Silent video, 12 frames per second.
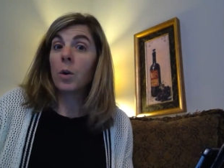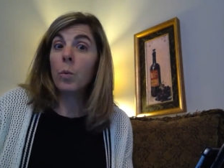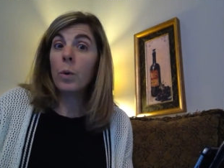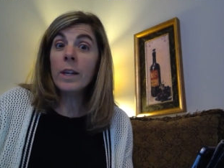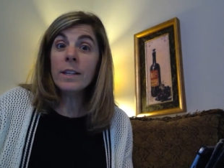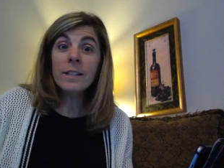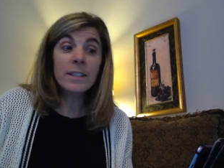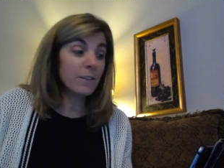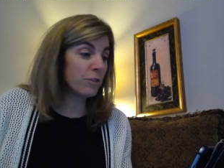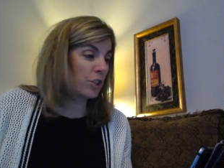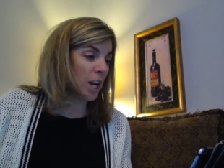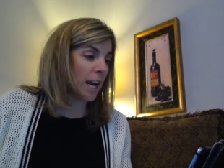Winds
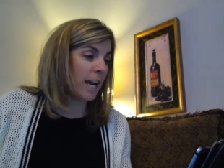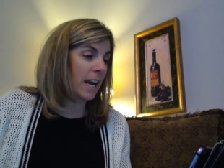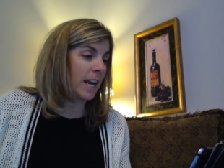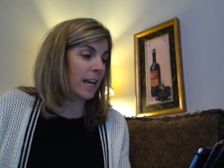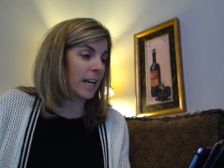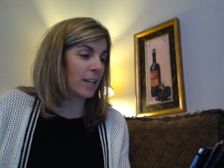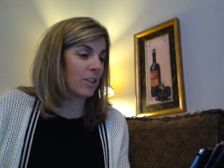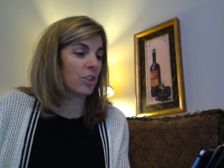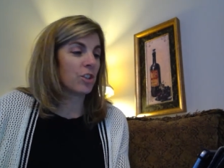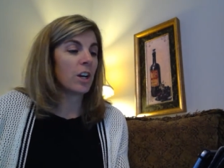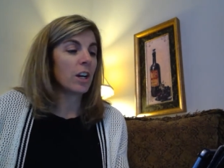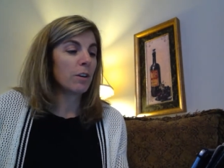of
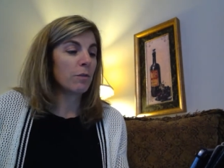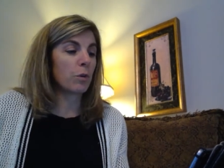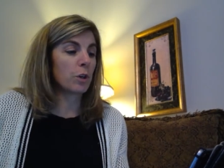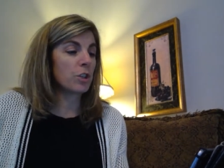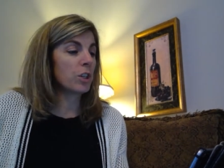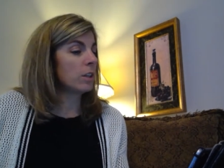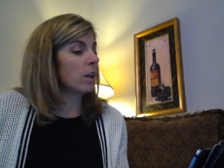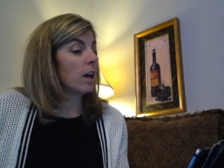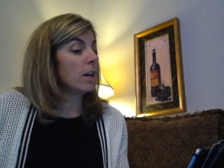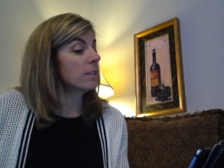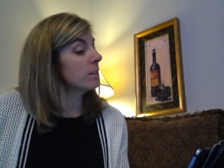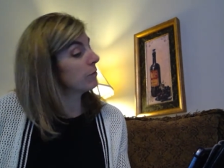change! Fortune
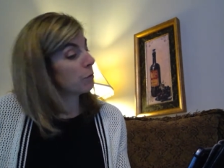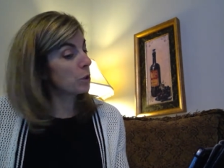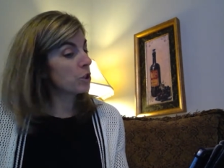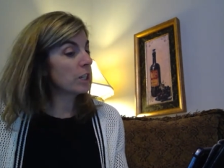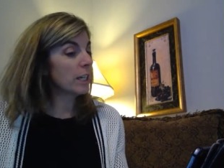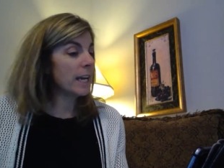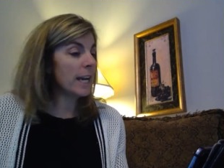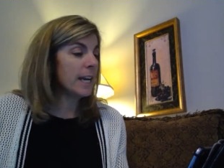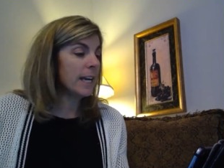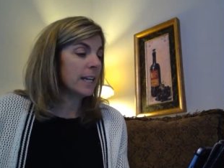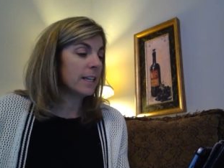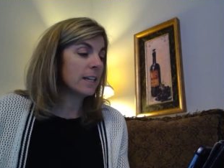lost, fortune
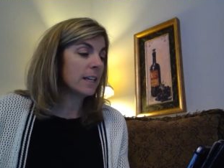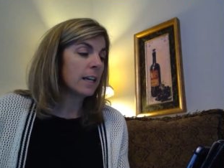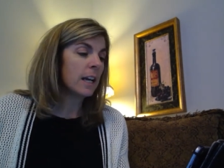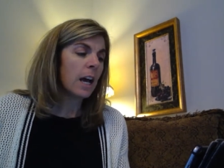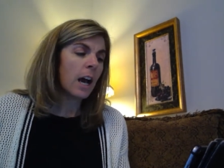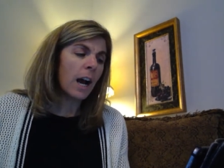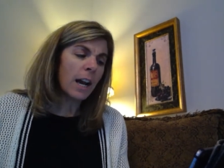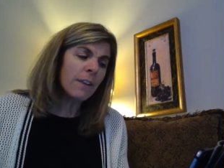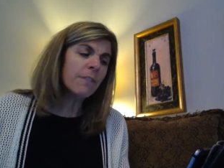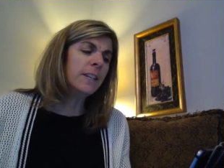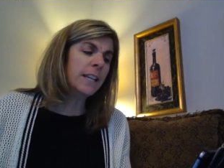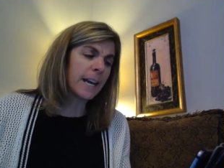gained. I
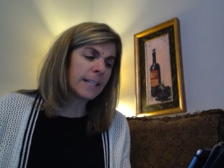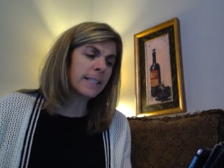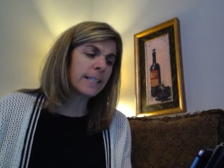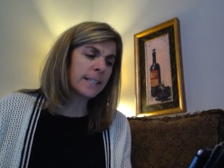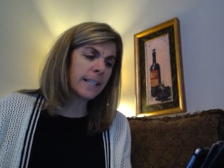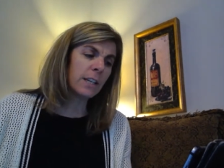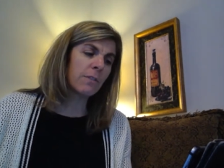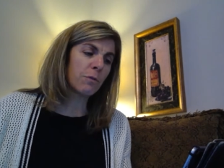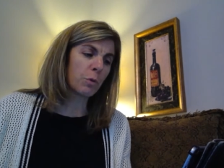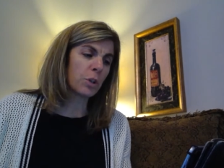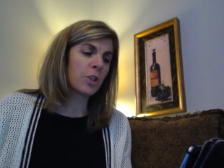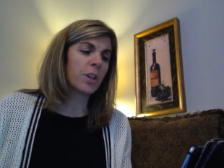have yet to see a
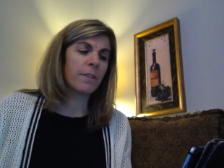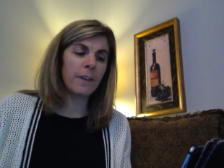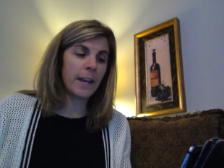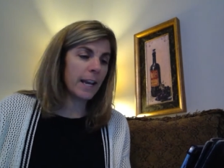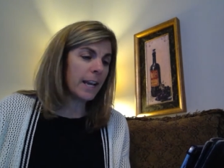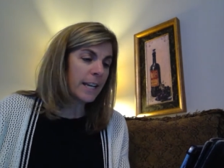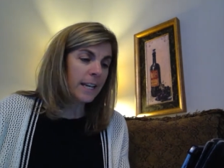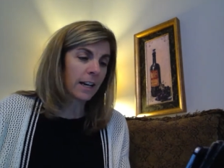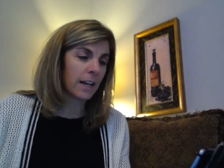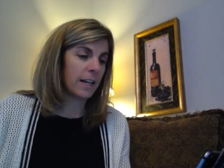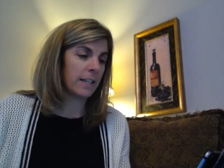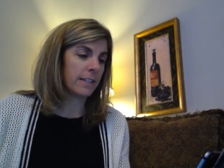fortune of any
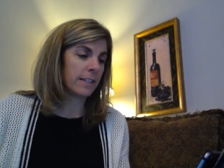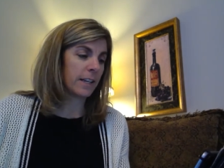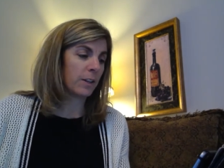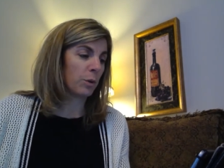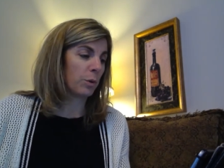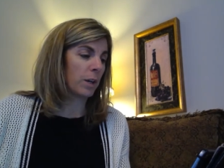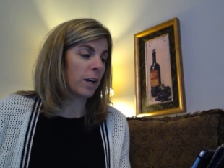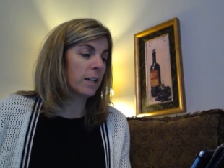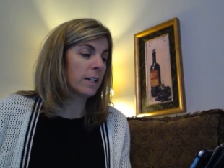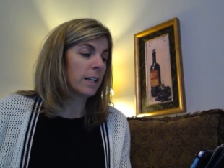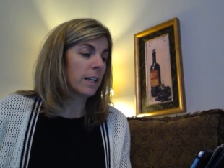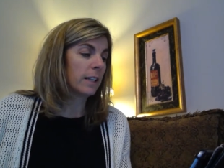kind, said
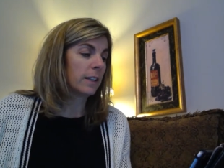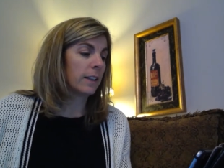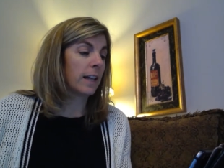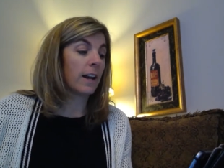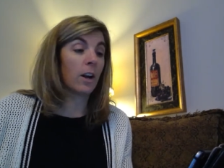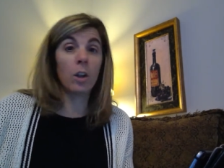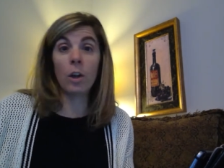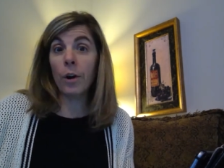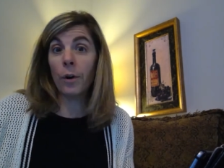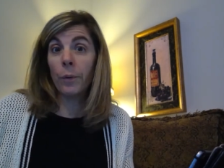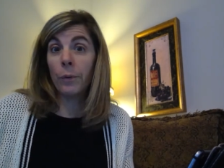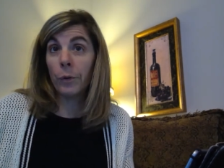Lula, let
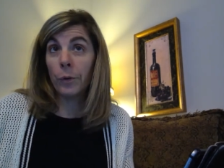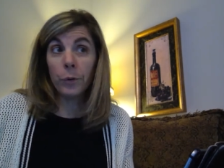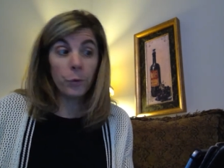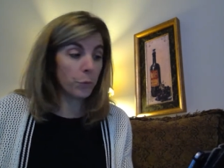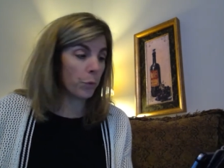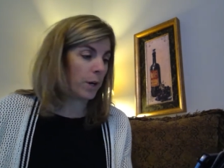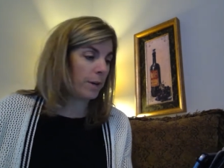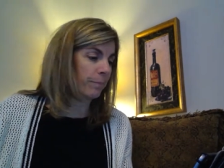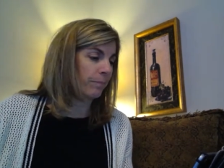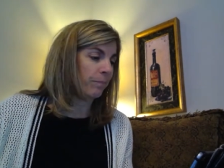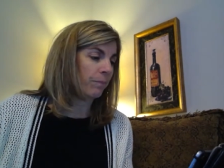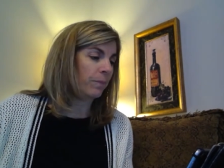alone lose
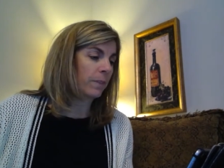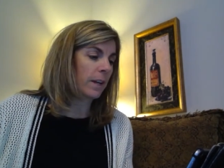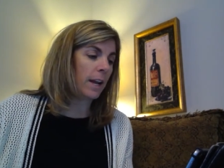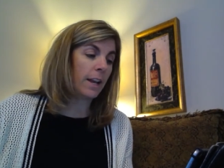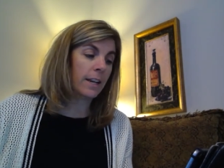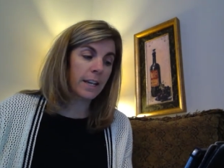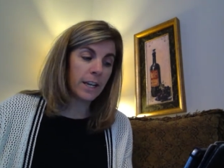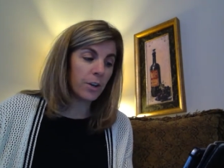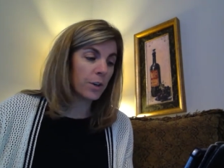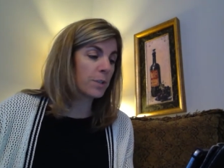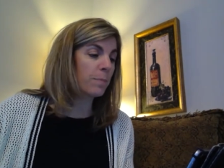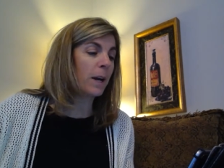one. And
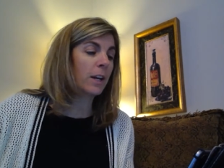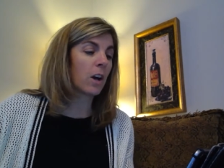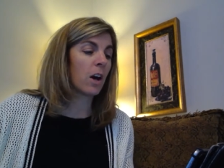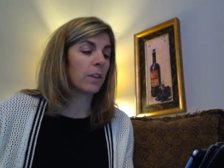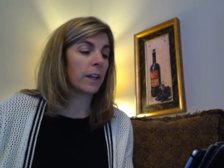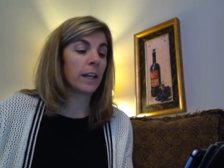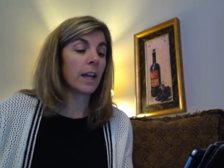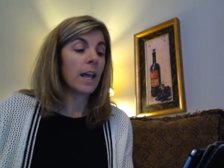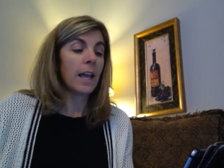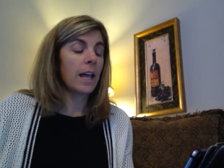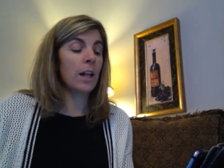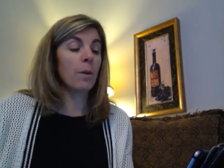here is my colleague,
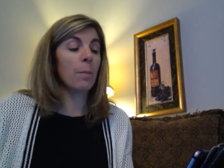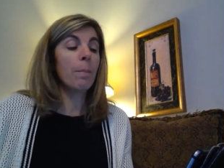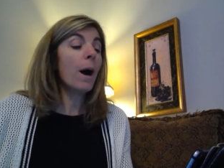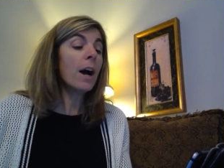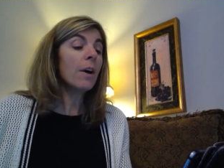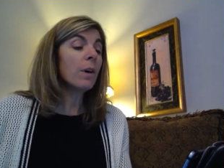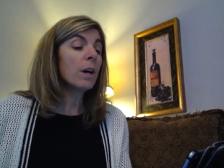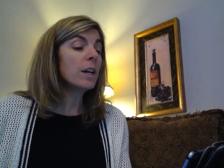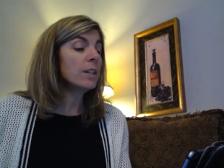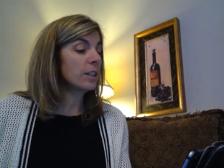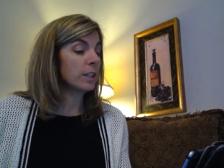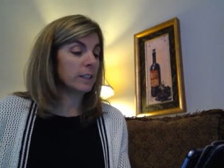
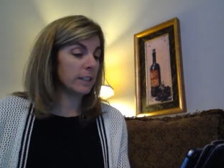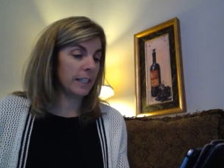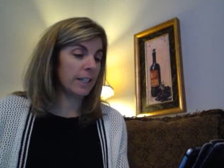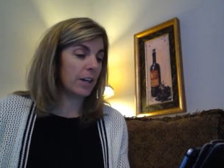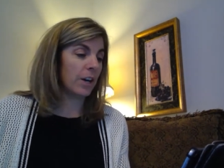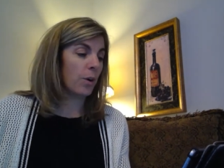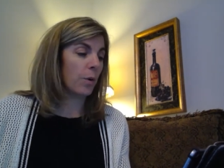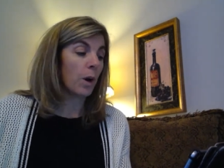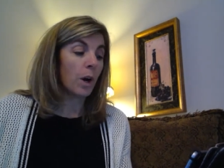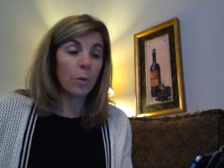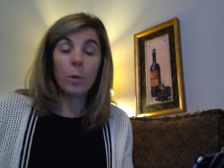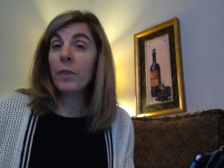Elmira Toledo,
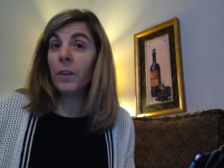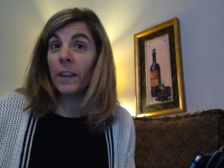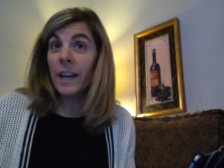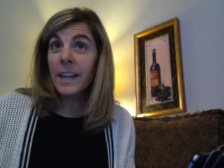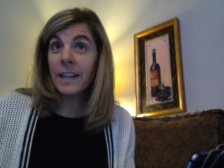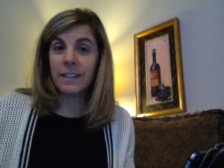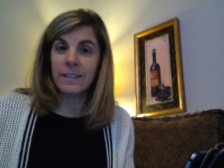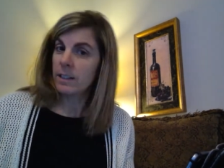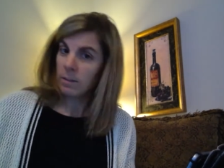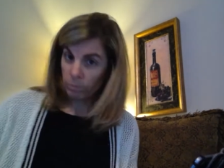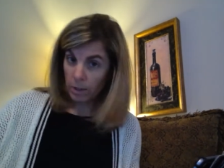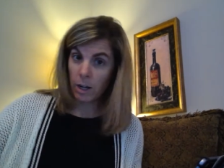with the latest.
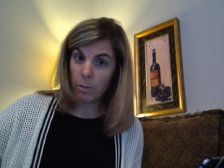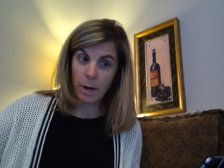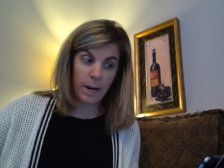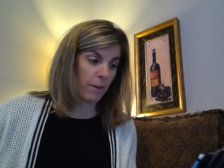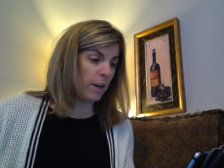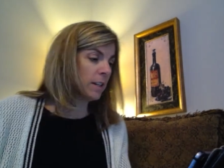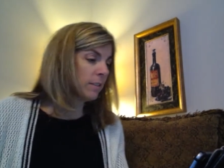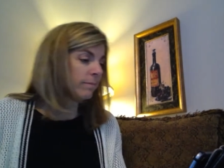Elmira?